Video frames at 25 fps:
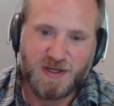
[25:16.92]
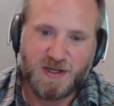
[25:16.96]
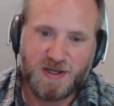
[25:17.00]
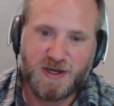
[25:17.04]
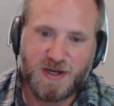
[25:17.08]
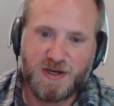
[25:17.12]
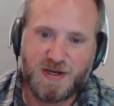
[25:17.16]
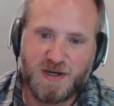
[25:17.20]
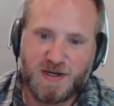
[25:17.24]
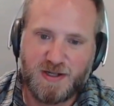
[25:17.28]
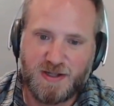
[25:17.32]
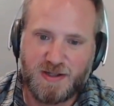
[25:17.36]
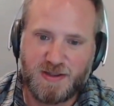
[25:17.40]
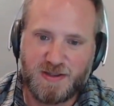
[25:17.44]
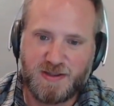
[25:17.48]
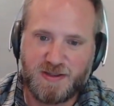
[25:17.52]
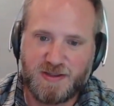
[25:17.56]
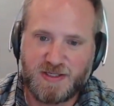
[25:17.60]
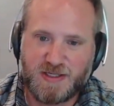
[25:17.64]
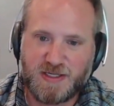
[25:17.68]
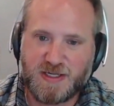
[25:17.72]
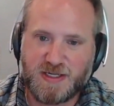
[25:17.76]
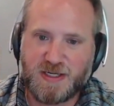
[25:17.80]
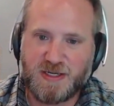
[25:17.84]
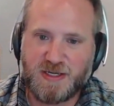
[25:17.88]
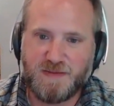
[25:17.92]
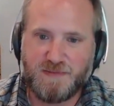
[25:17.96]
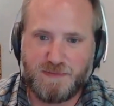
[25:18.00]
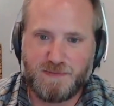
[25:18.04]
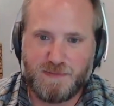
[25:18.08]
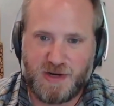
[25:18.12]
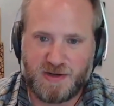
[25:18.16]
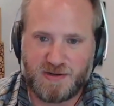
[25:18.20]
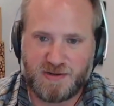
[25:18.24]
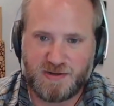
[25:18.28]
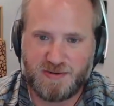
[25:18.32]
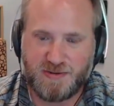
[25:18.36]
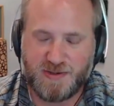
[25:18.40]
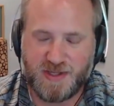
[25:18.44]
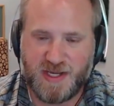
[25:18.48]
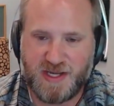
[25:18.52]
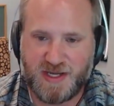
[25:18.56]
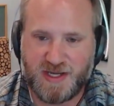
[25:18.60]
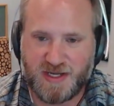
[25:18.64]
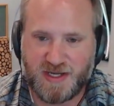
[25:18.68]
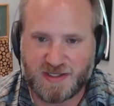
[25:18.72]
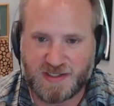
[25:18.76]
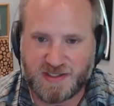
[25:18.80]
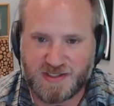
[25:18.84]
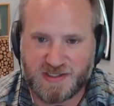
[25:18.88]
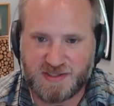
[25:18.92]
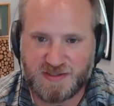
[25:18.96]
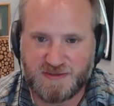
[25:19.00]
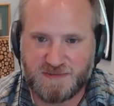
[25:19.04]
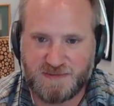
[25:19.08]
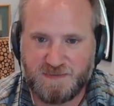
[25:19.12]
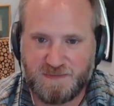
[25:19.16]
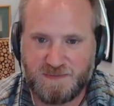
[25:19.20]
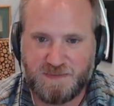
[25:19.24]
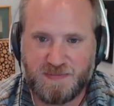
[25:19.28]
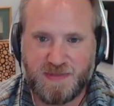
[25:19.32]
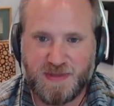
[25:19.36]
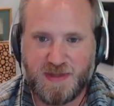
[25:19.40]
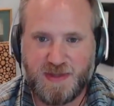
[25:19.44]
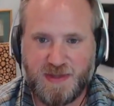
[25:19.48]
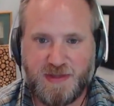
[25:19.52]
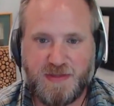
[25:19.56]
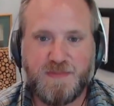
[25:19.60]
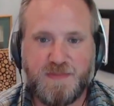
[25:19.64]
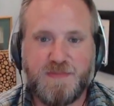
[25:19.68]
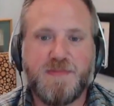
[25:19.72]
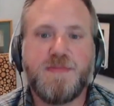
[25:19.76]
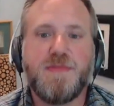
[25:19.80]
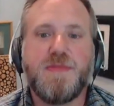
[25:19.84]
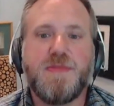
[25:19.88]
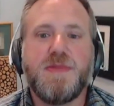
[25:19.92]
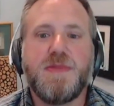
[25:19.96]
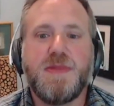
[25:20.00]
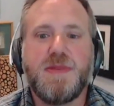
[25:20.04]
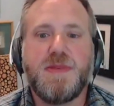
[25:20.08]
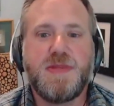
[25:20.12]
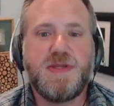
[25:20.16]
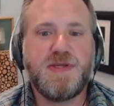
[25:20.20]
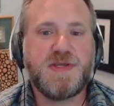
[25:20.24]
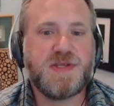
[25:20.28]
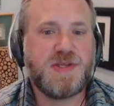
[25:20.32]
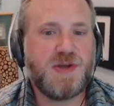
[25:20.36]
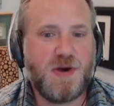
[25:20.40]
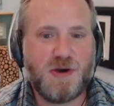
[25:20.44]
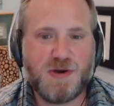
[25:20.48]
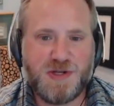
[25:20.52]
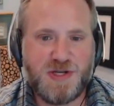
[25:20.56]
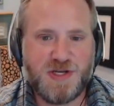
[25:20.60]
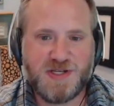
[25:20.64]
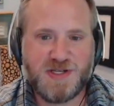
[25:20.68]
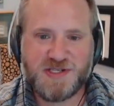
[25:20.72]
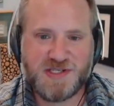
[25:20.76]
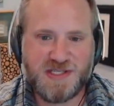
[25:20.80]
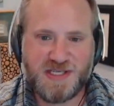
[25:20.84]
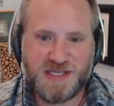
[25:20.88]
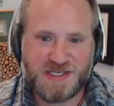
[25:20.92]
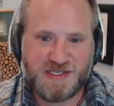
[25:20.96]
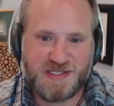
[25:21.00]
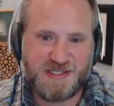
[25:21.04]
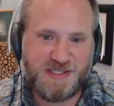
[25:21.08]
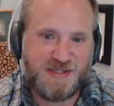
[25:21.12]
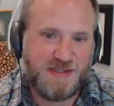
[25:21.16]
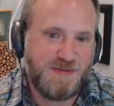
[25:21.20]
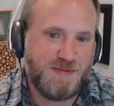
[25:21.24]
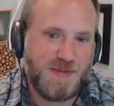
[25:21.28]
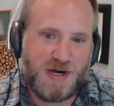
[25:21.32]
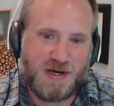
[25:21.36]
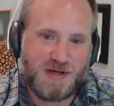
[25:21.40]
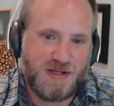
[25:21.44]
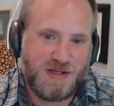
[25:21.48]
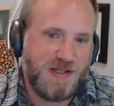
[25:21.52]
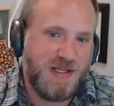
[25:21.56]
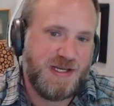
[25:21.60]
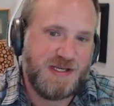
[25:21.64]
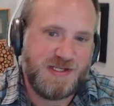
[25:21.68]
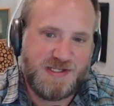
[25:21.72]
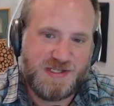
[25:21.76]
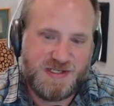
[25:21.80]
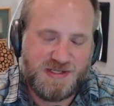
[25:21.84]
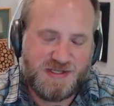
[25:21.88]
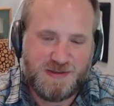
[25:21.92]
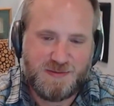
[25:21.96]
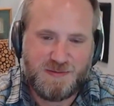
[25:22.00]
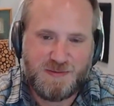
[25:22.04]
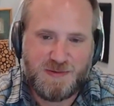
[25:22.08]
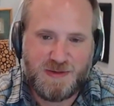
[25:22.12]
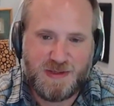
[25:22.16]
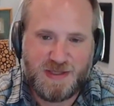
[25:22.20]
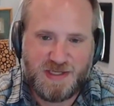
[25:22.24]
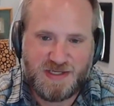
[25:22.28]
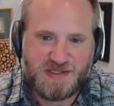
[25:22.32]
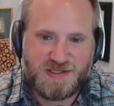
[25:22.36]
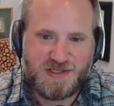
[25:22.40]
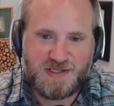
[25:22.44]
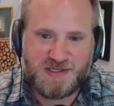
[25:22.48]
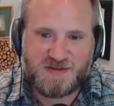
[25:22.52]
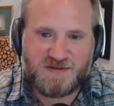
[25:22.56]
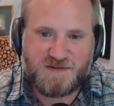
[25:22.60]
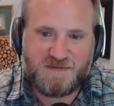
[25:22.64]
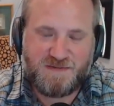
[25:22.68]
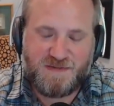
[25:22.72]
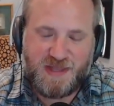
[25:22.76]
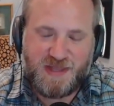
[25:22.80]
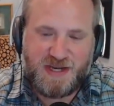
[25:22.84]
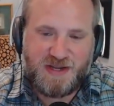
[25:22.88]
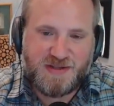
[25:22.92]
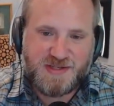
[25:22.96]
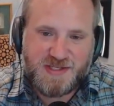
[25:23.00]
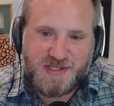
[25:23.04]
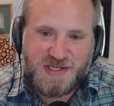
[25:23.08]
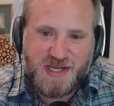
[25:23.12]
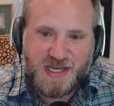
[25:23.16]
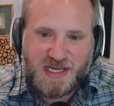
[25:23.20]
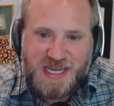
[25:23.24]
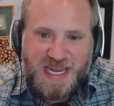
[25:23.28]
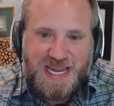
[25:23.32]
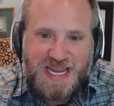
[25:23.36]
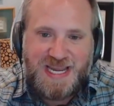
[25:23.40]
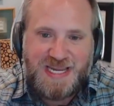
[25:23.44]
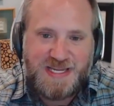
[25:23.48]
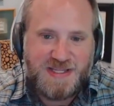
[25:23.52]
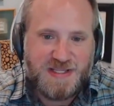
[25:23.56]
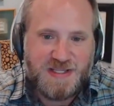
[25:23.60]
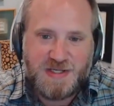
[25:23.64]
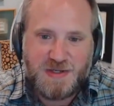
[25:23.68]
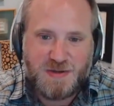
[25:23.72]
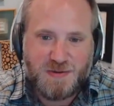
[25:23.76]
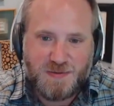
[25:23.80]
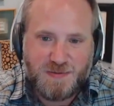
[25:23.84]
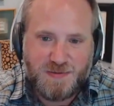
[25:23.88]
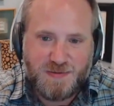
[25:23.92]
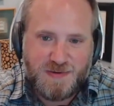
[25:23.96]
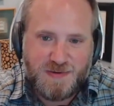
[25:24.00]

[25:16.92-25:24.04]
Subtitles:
the Model X. This car does things that the Model X, let's just flat out say, it can't do.